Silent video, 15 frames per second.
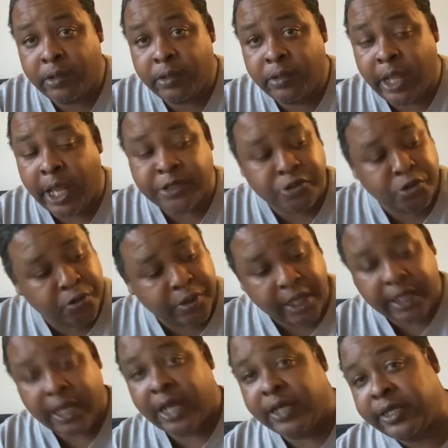had you doing
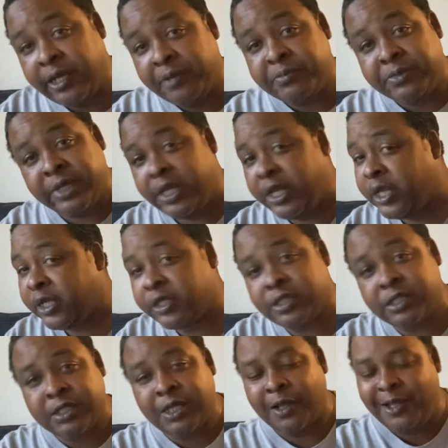that goddamn dig and
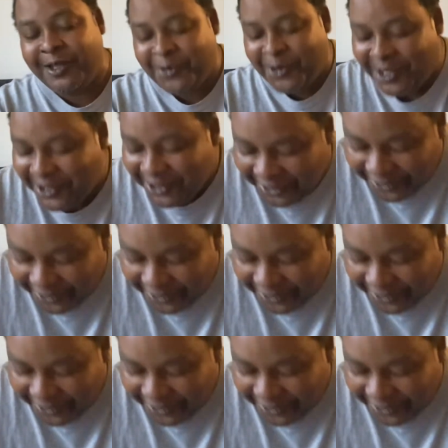shit. what the